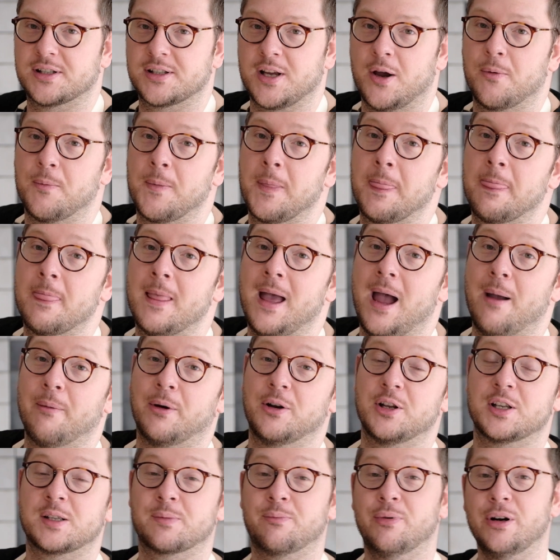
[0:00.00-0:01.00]
So I'm
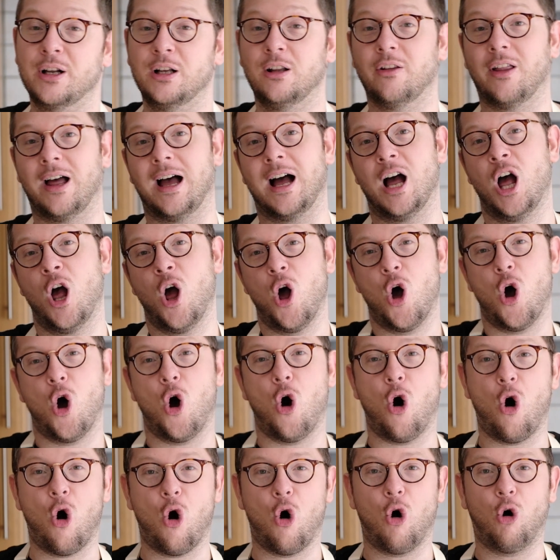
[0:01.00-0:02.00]
going to sprinkle that
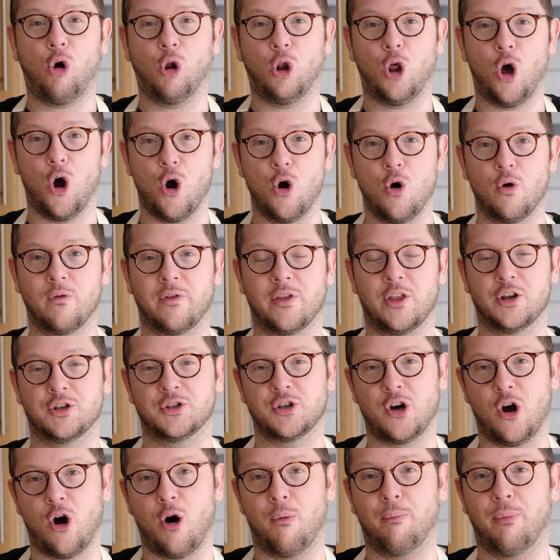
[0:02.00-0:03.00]
all over the
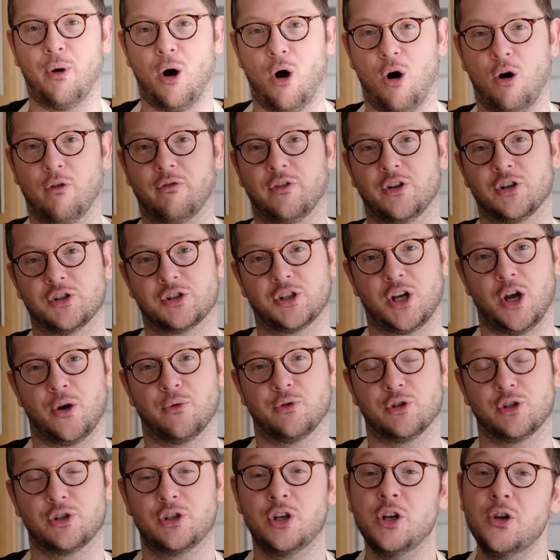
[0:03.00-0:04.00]
top of the
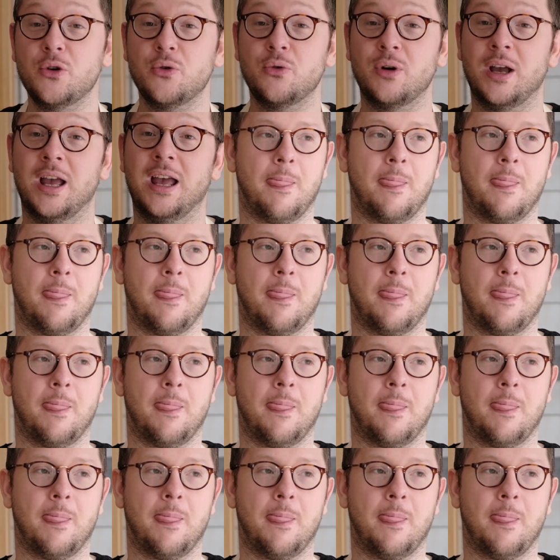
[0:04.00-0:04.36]
scones too.